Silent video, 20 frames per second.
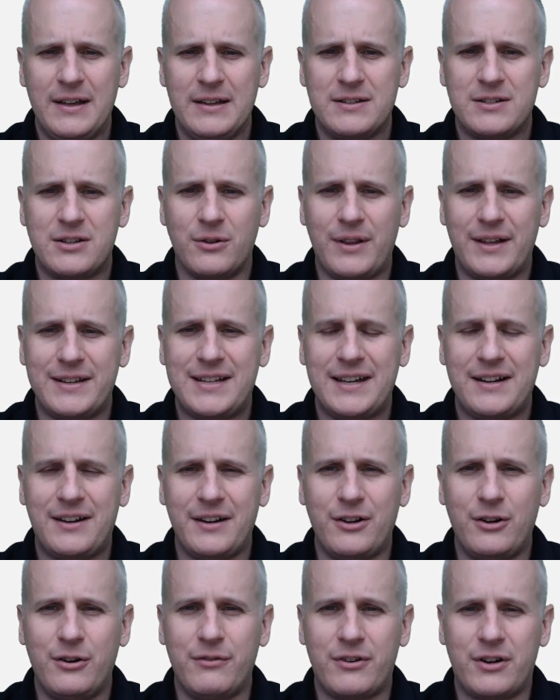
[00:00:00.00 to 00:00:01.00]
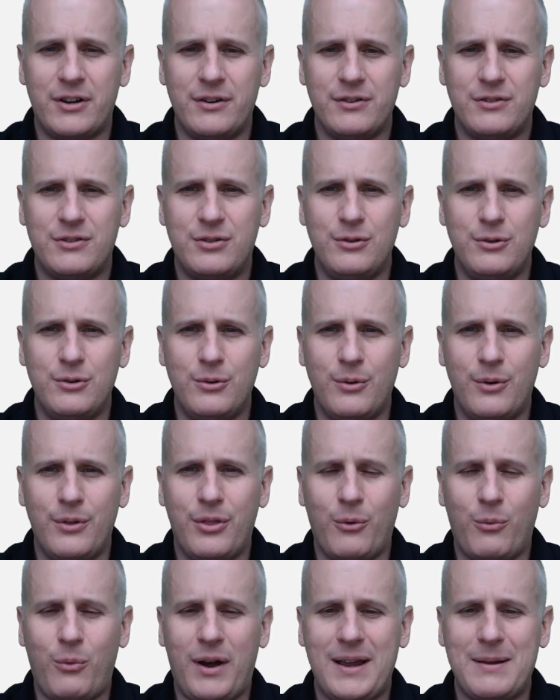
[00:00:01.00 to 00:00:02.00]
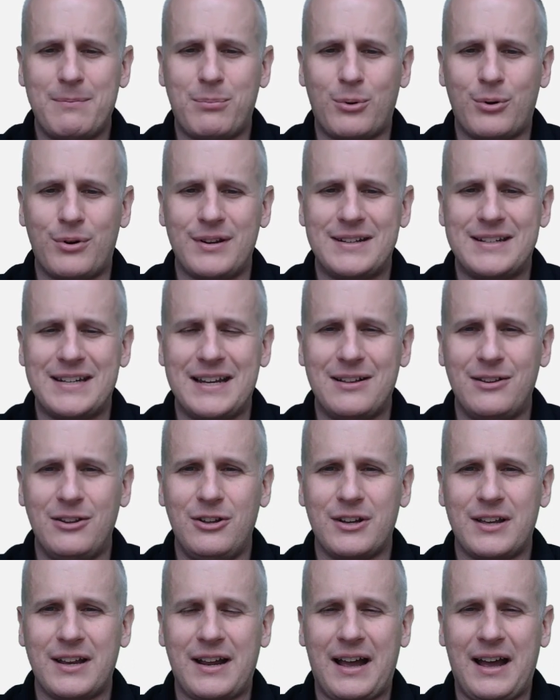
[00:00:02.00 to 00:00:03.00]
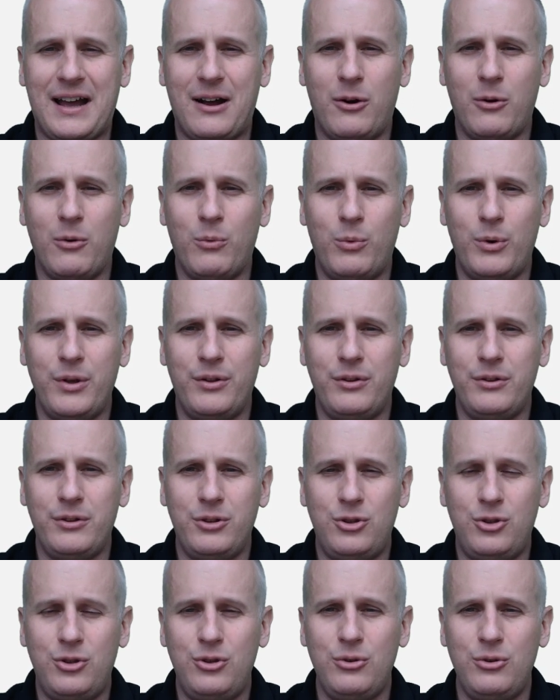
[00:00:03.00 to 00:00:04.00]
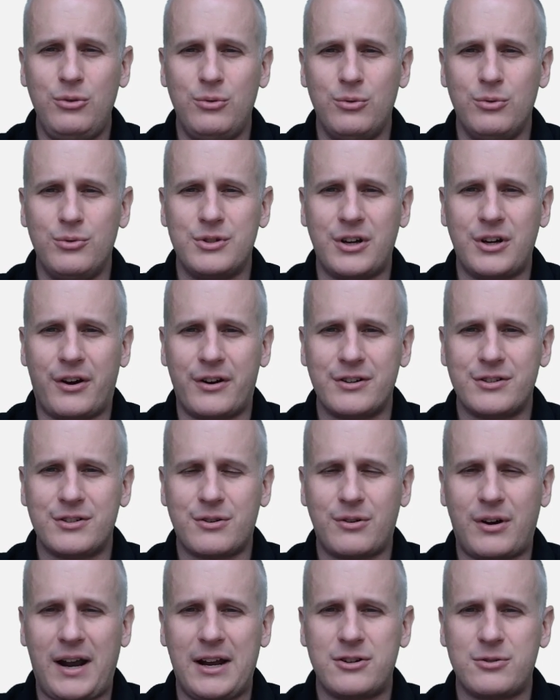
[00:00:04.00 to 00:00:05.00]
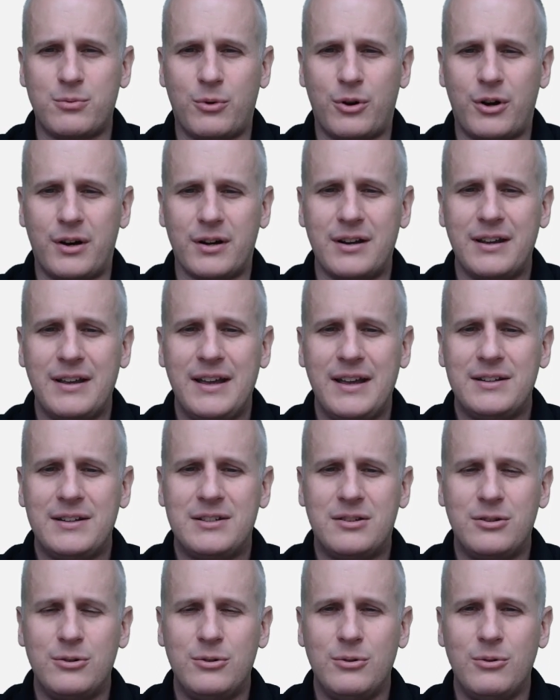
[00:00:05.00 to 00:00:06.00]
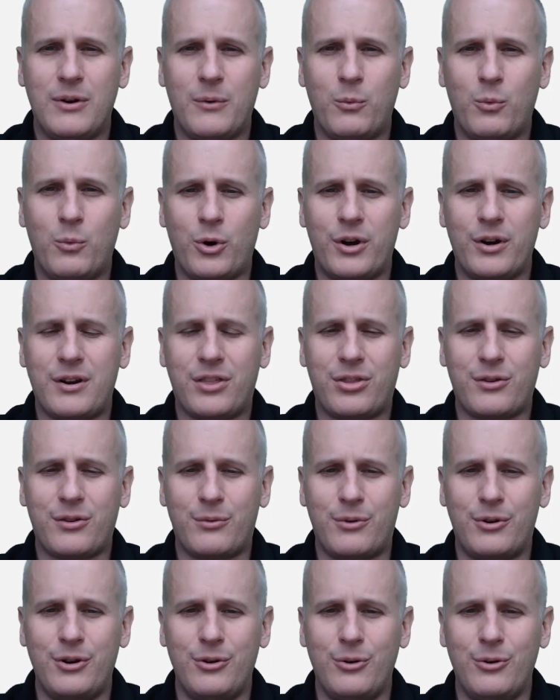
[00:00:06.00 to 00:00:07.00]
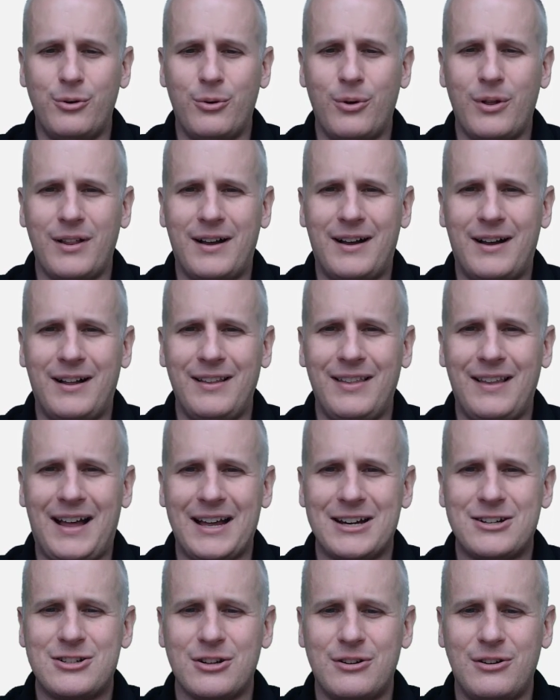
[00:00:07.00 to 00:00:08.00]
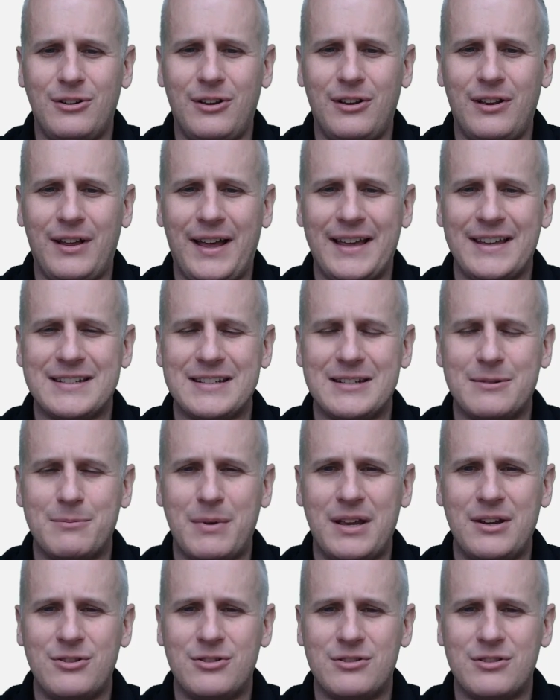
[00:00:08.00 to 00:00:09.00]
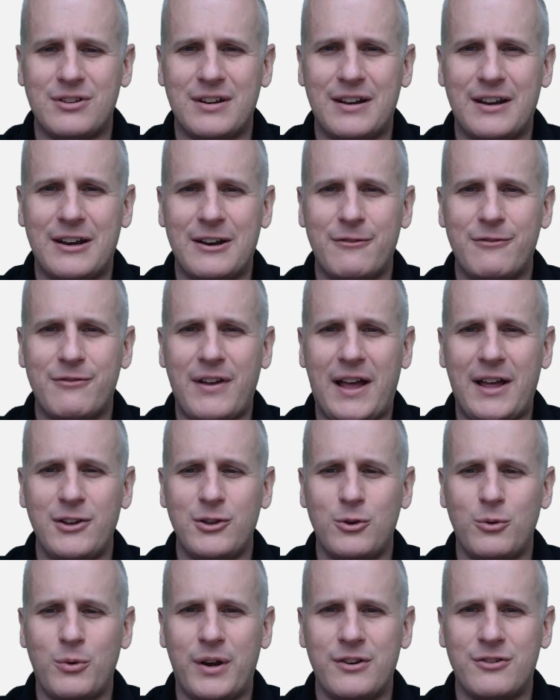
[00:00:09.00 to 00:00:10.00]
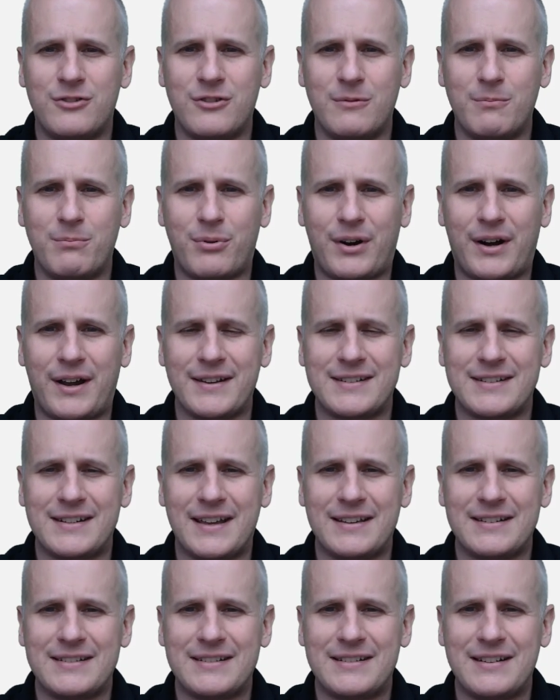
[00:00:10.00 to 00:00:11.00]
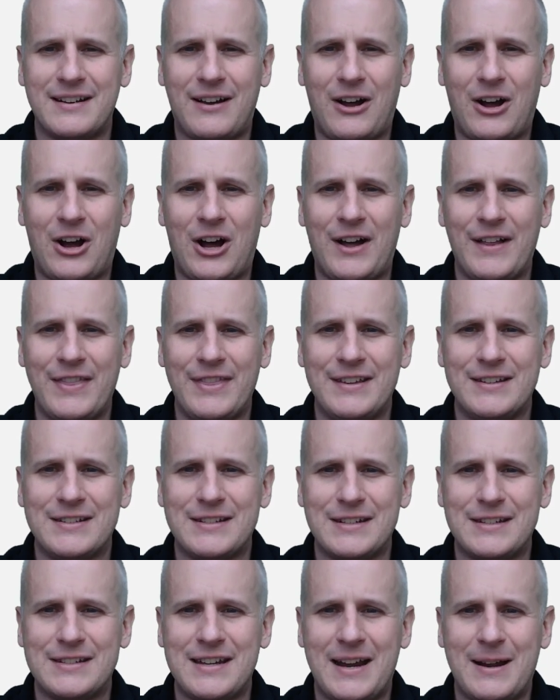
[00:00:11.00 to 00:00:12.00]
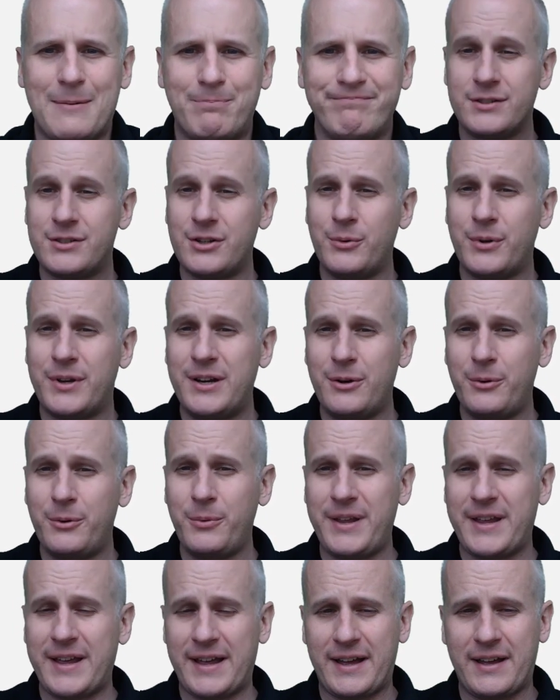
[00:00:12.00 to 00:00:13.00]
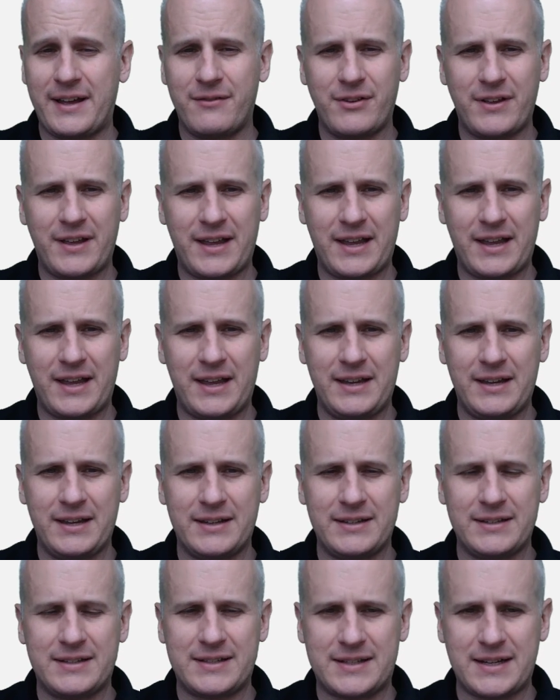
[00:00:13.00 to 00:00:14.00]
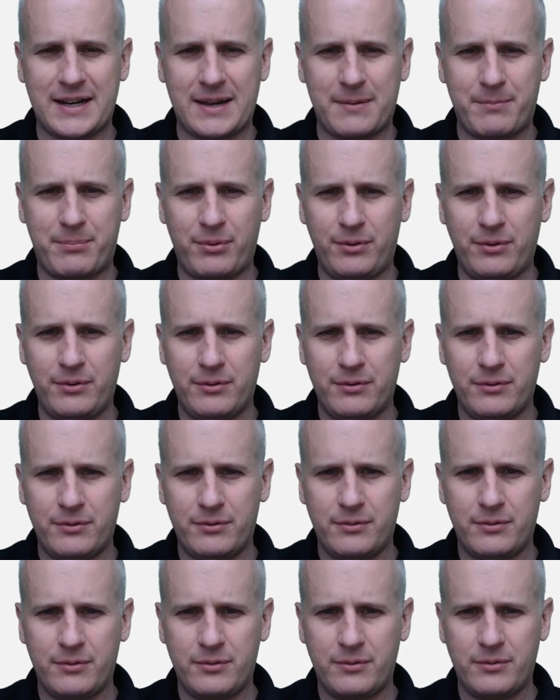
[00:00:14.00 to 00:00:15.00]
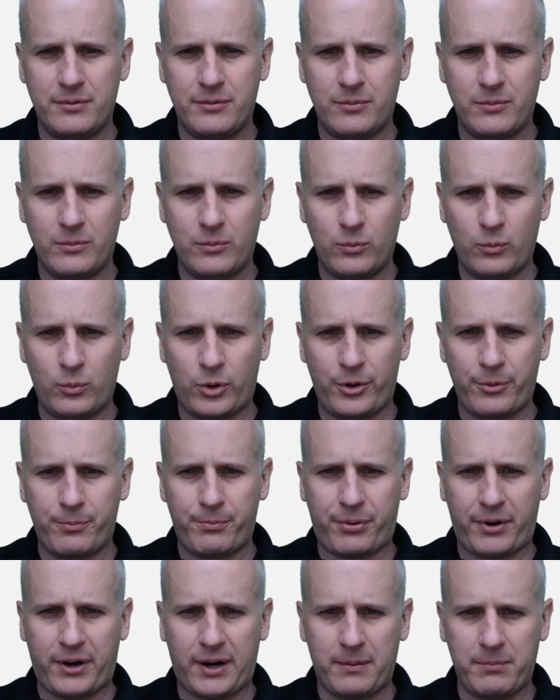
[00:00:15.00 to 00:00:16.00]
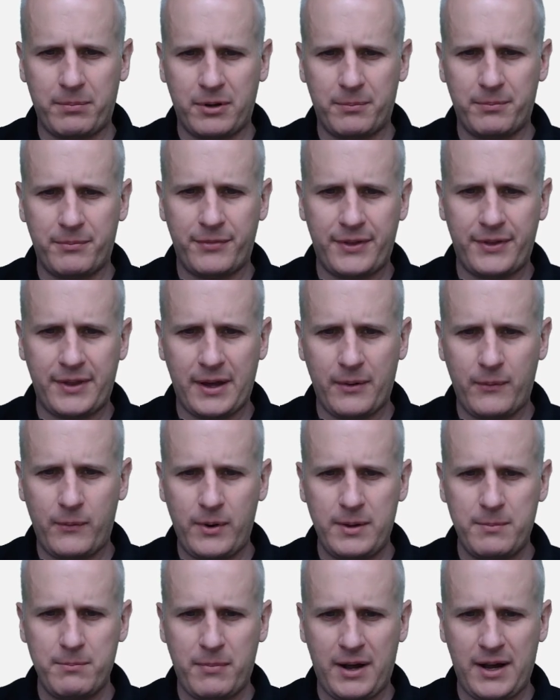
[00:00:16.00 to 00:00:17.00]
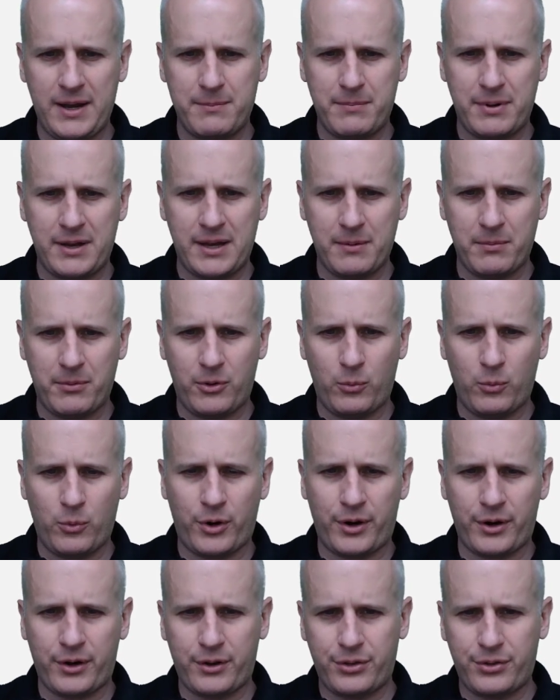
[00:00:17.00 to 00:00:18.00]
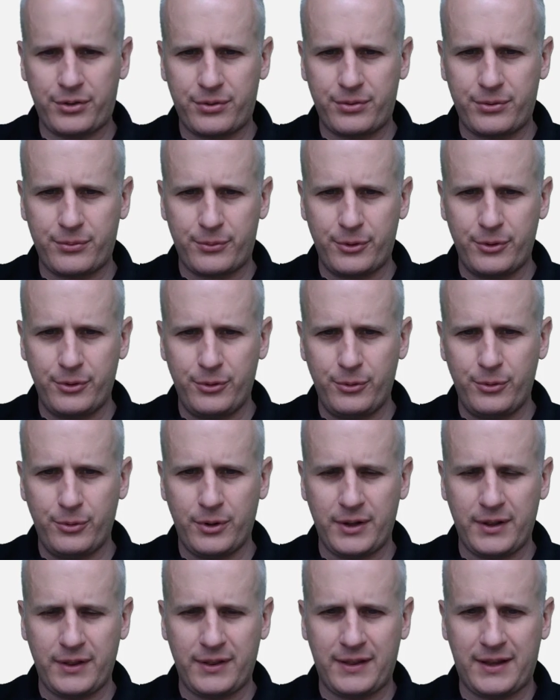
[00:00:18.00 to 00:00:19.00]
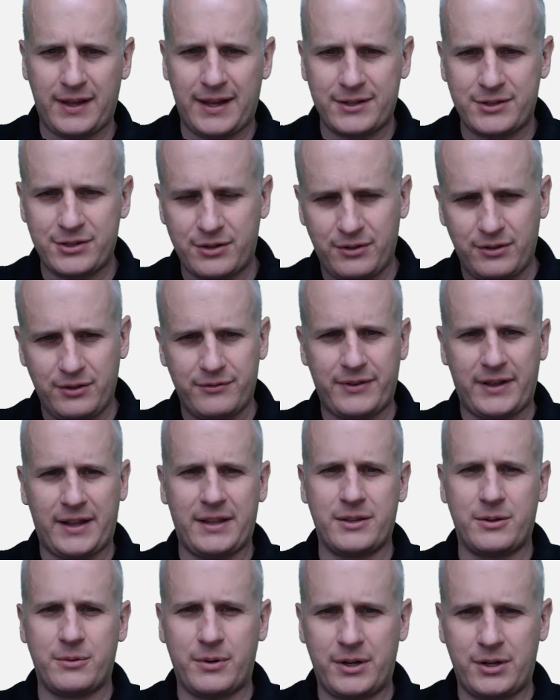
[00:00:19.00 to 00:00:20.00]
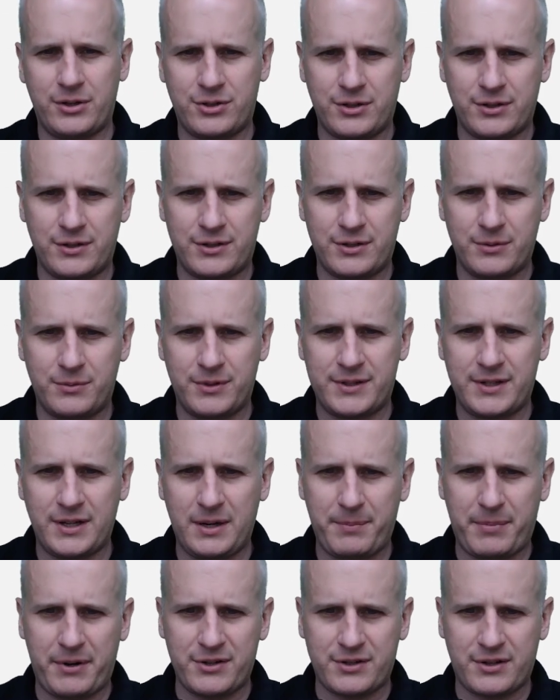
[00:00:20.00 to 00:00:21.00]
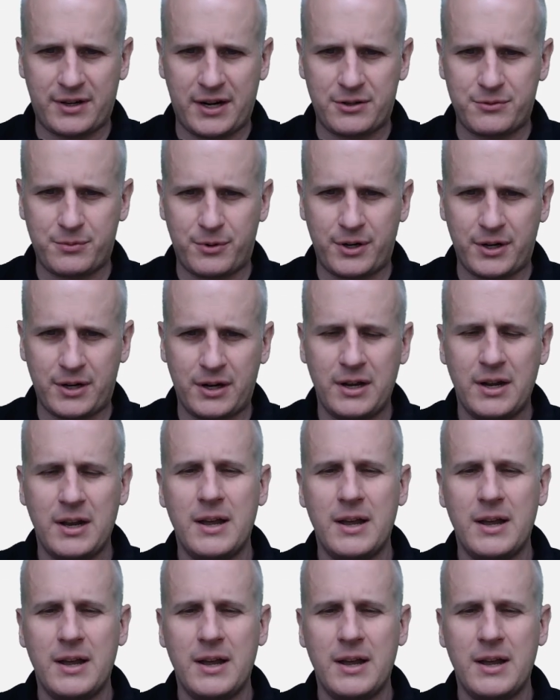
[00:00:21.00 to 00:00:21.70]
So let's head on over to the whiteboard and take a look at how we'll use our scratch work to work through a logical estimation and evaluation process on this exam. So here we have a sample word problem that we might be able to work through logical evaluation. So we set up our scratch work.